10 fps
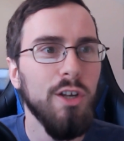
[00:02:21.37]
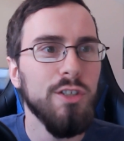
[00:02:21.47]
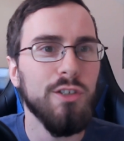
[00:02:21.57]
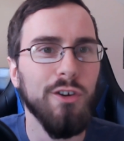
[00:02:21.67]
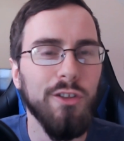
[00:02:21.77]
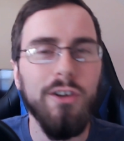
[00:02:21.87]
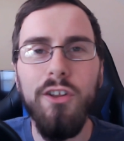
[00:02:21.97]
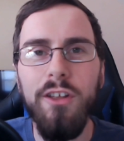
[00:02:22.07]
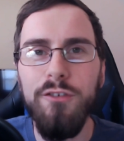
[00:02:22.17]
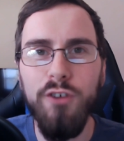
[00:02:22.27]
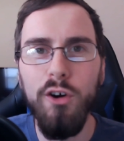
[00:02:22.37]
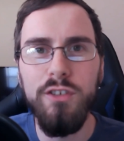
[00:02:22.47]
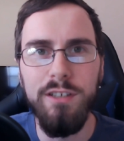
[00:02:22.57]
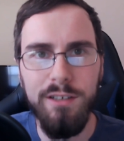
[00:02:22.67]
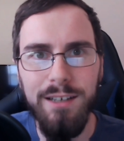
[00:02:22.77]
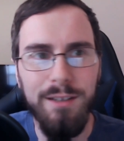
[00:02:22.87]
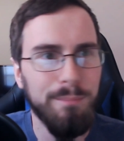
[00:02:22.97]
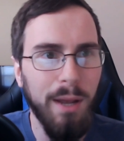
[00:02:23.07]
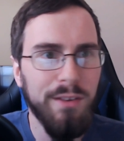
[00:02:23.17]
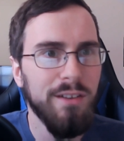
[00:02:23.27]
So you're literally frozen,
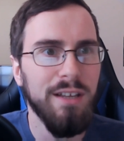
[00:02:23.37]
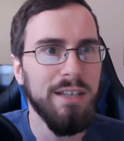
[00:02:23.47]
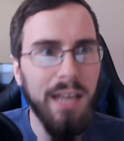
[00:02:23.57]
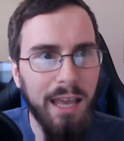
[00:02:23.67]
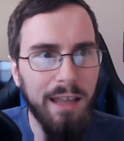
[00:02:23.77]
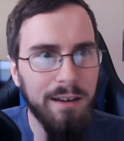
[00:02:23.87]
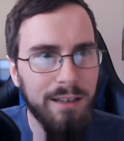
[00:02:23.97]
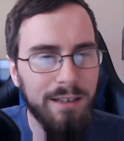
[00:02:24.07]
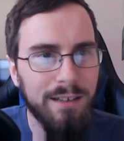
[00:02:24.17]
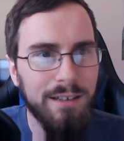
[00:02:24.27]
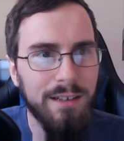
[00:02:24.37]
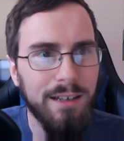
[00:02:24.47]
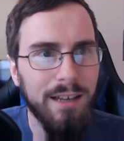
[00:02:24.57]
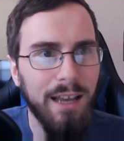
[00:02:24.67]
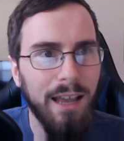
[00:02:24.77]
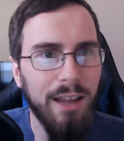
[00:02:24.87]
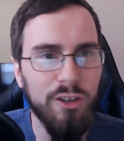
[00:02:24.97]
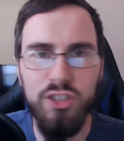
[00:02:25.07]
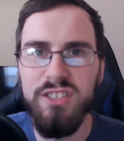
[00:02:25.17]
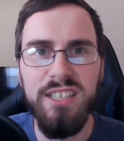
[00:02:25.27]
basically dead, and you're
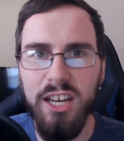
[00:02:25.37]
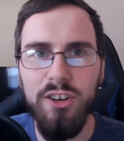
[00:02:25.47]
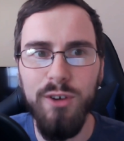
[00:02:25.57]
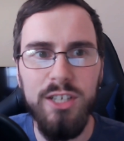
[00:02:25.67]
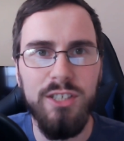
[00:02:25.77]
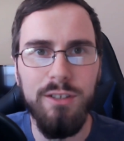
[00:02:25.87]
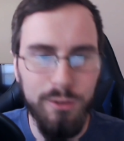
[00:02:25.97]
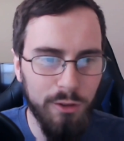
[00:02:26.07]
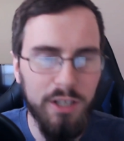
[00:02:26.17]
just a decoration to this